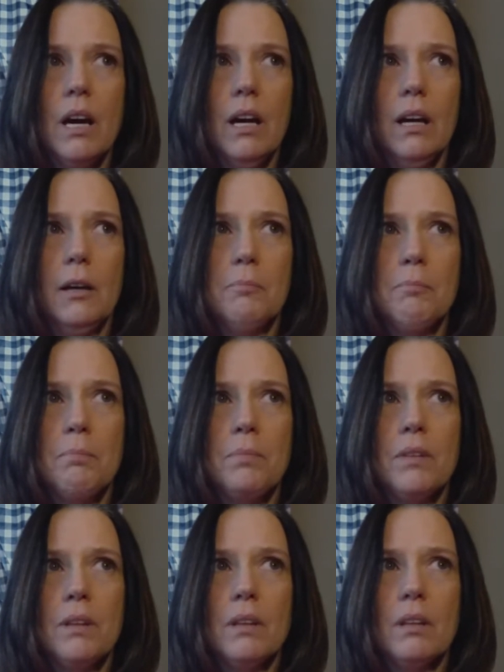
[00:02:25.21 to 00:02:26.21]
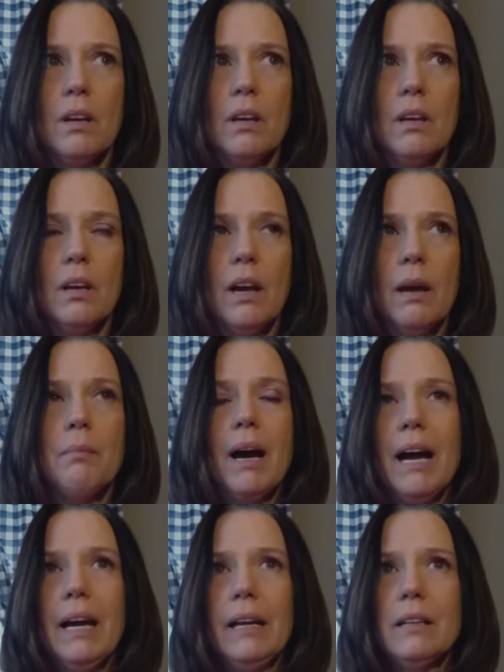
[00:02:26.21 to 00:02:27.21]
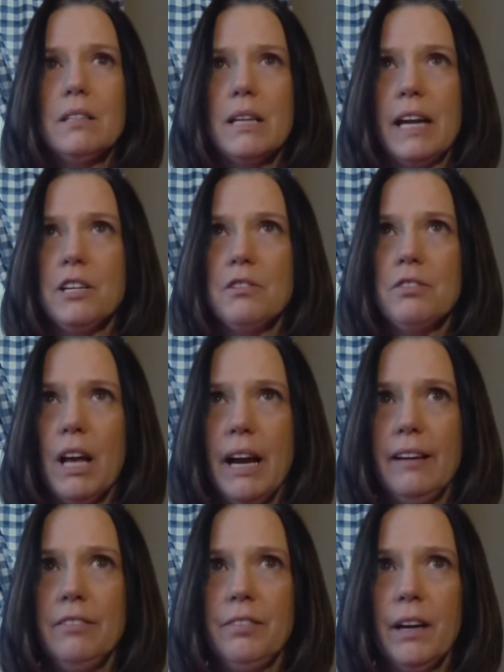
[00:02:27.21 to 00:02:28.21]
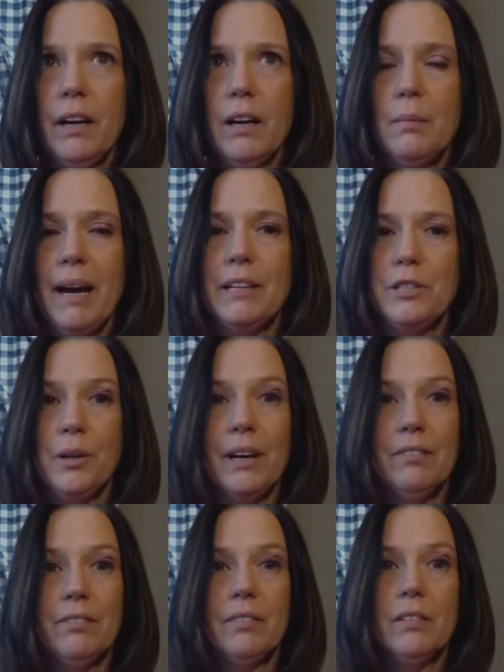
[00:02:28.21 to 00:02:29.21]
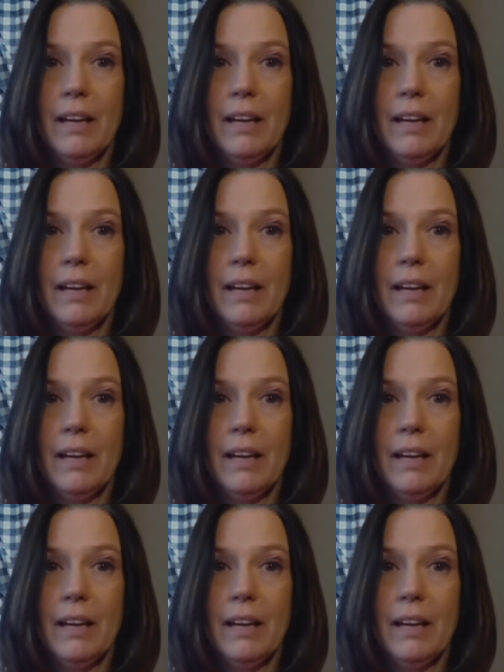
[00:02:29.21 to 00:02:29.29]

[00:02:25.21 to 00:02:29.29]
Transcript: Um, at my stage of life, um, I do have,